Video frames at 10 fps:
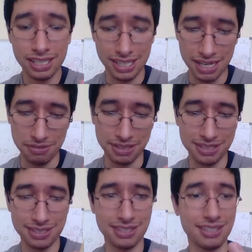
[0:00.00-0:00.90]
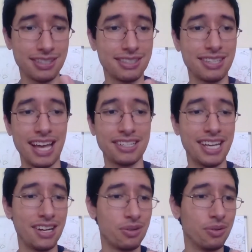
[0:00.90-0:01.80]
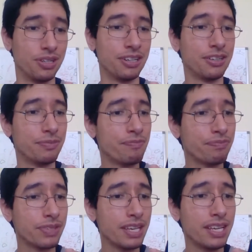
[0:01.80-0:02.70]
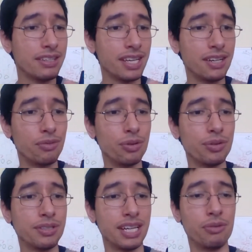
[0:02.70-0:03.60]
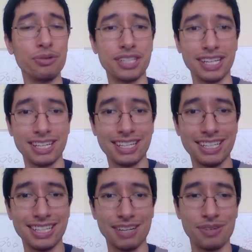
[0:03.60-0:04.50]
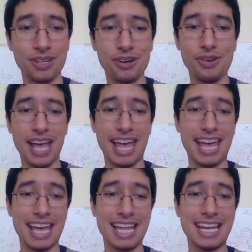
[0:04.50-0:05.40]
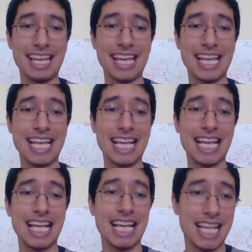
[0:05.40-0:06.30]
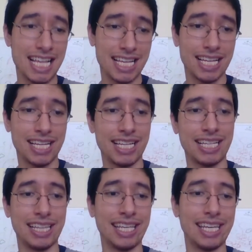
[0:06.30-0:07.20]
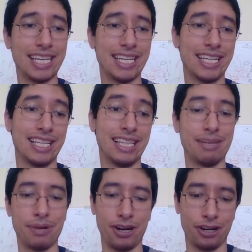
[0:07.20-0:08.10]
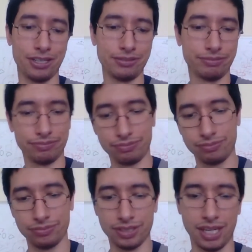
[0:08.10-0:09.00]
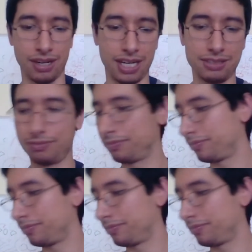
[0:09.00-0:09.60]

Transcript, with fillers: Now it's it's actually kind of cooler. Teteru, Teterusa. There we go. And Lee Leopard. All right.